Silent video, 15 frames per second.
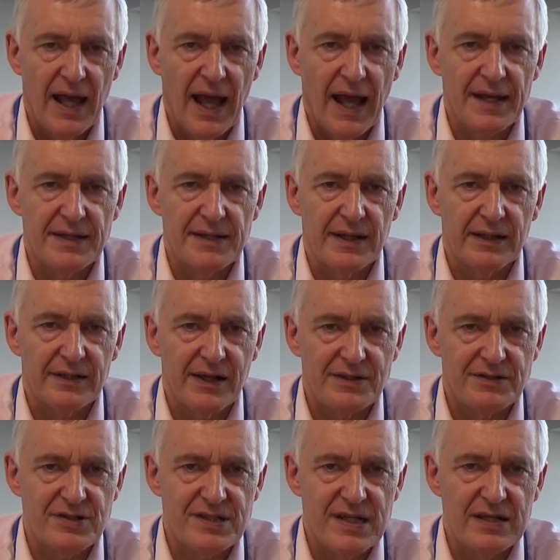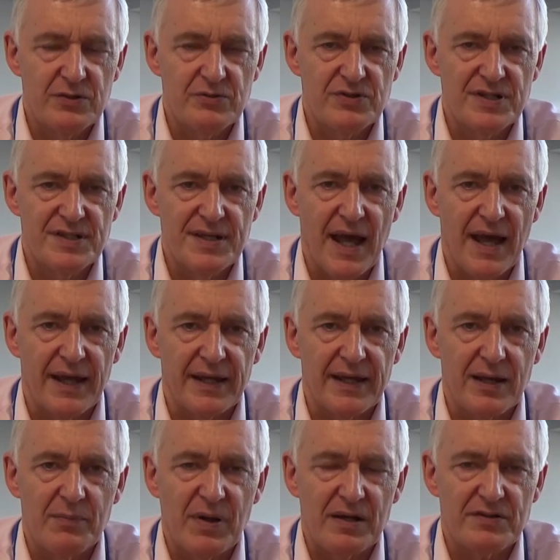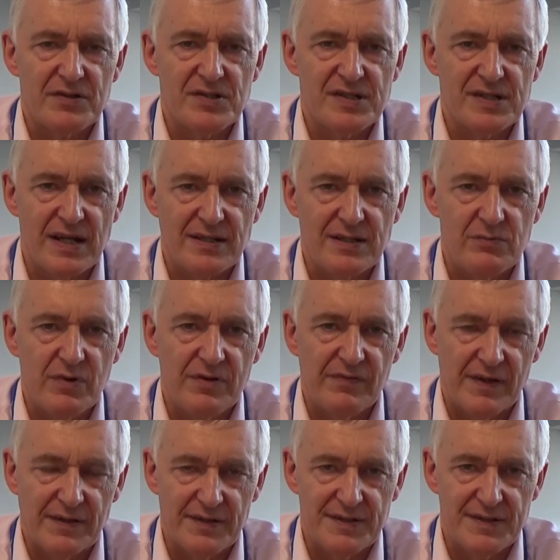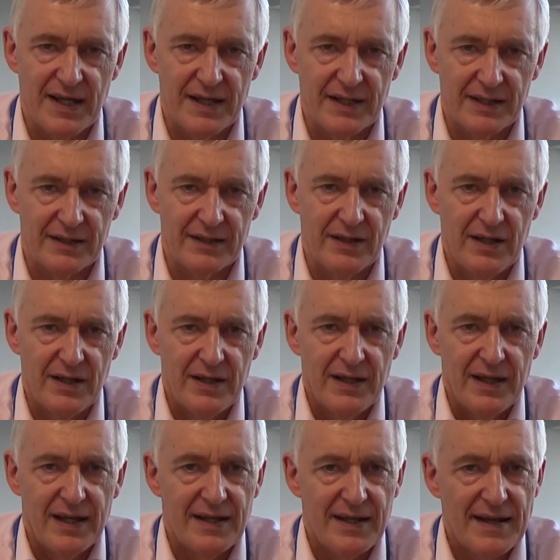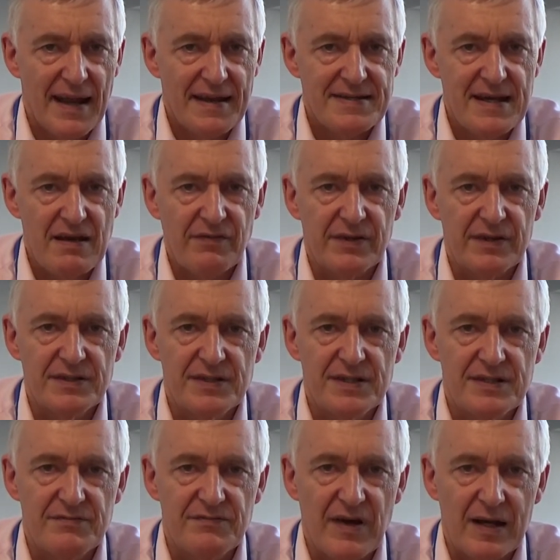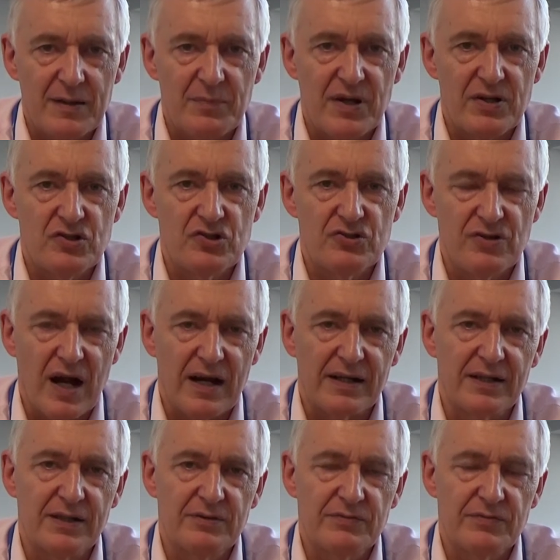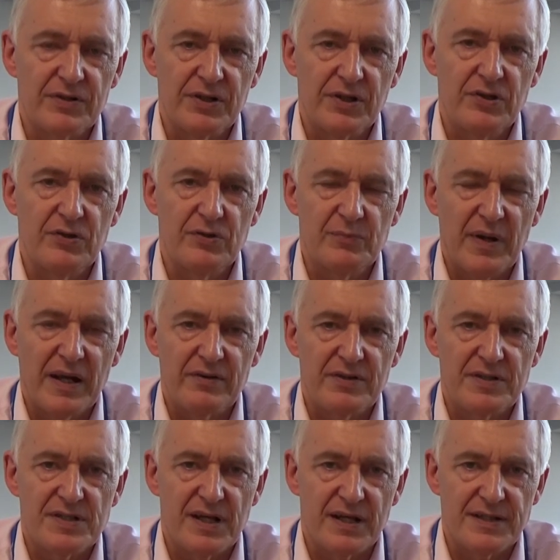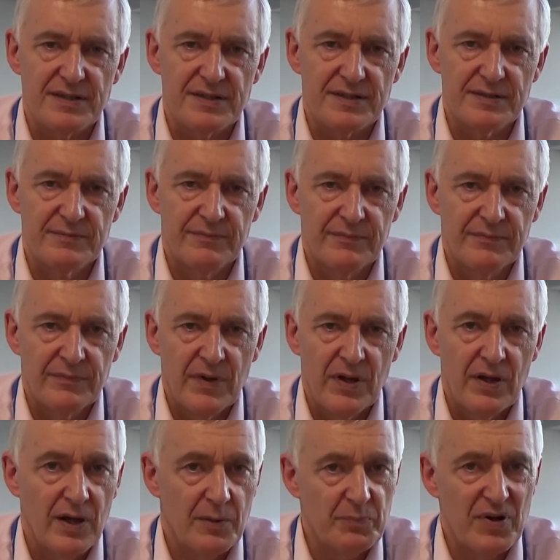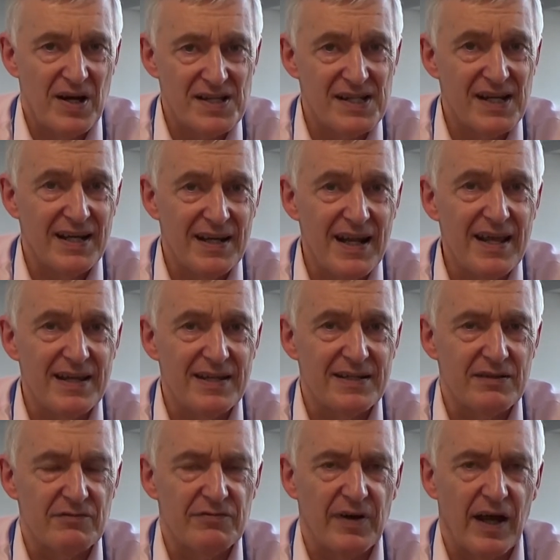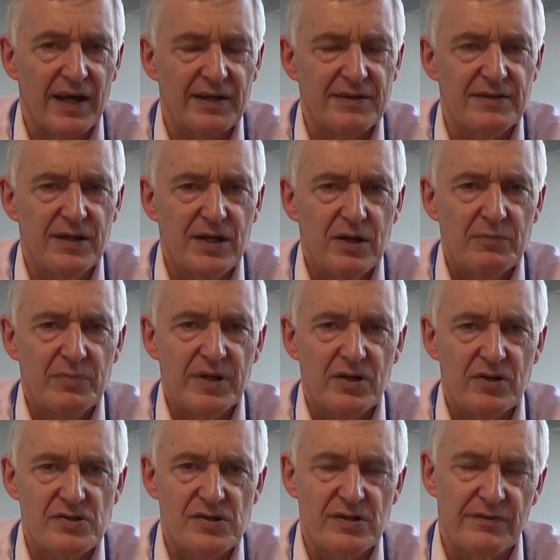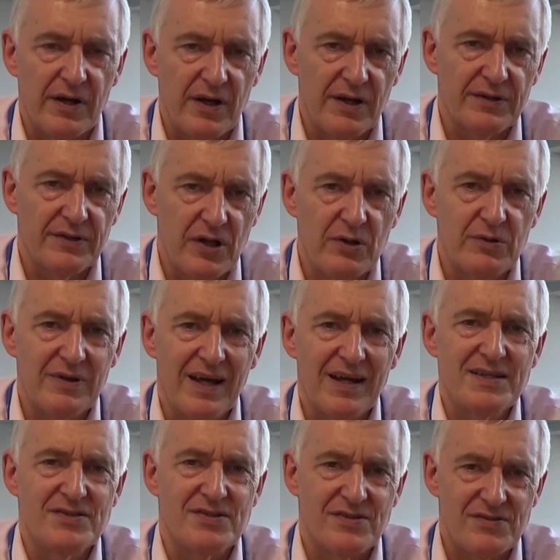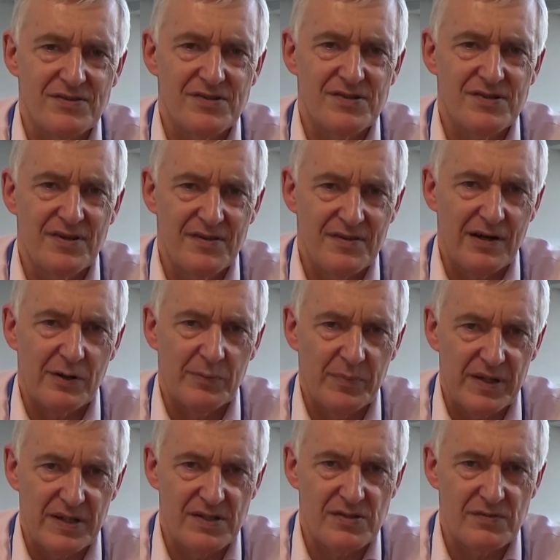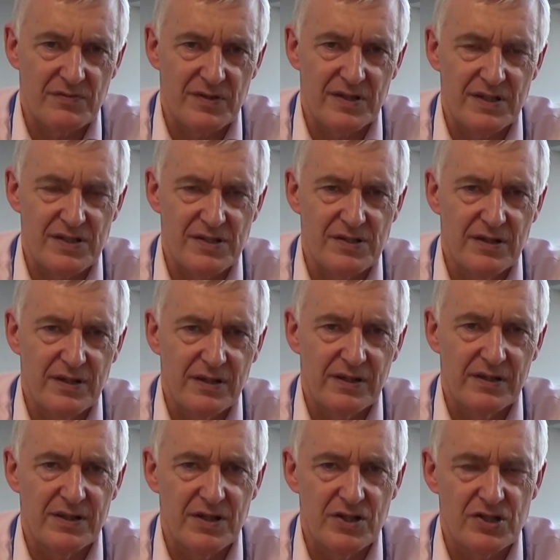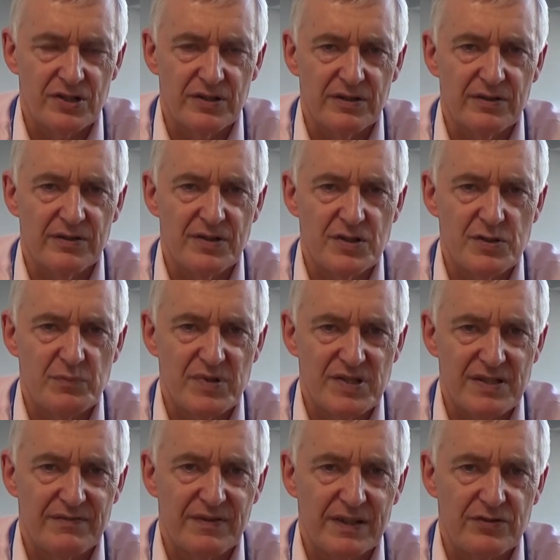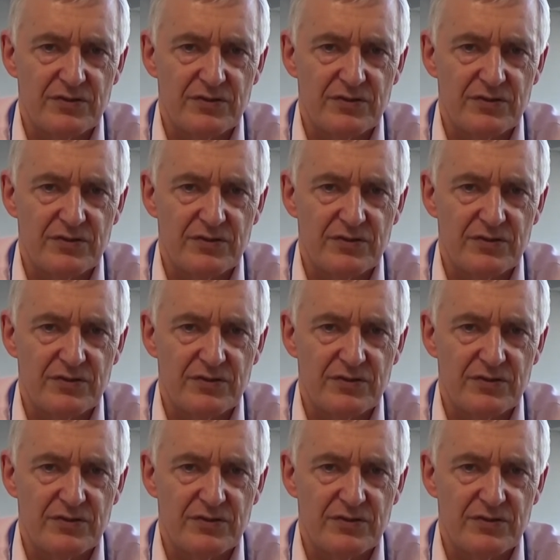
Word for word: And I'd like to tell you today about a study we've undertaken in an endeavour to develop a drug for acute pancreatitis. A pressing need, in fact, because there are no licensed therapies for this condition that are specific